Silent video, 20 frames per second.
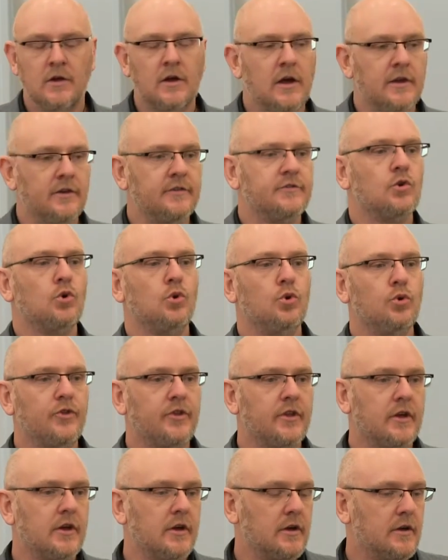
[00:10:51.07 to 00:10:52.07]
And it's
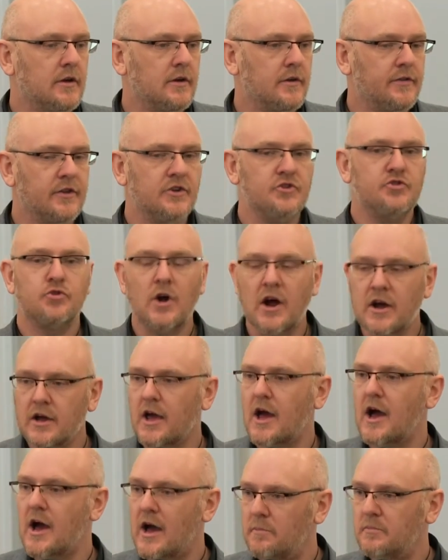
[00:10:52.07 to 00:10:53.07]
called the Drug
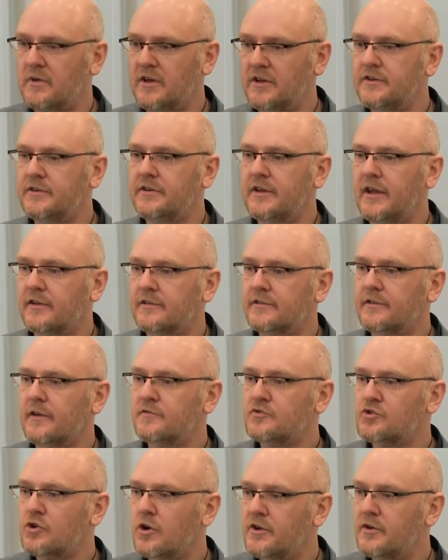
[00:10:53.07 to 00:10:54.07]
Harm Index. They're
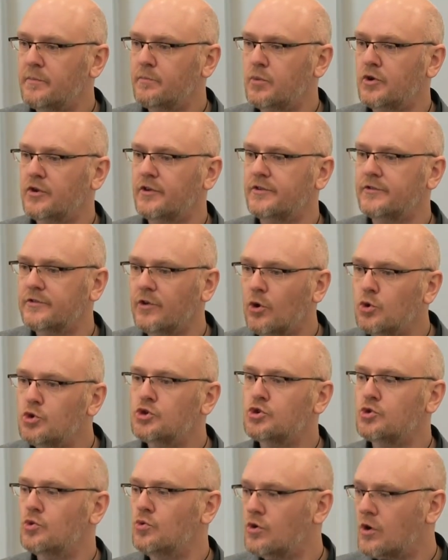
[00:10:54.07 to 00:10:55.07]
trying to put a
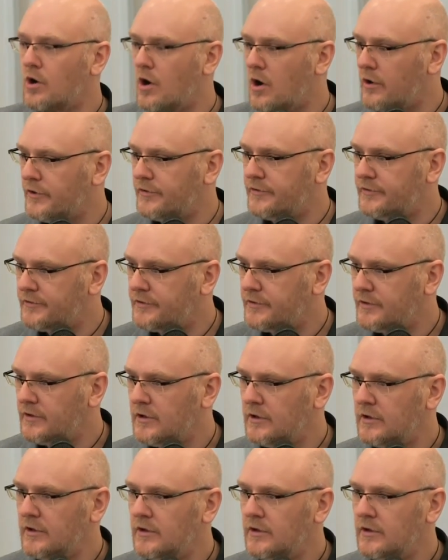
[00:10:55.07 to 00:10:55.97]
social cost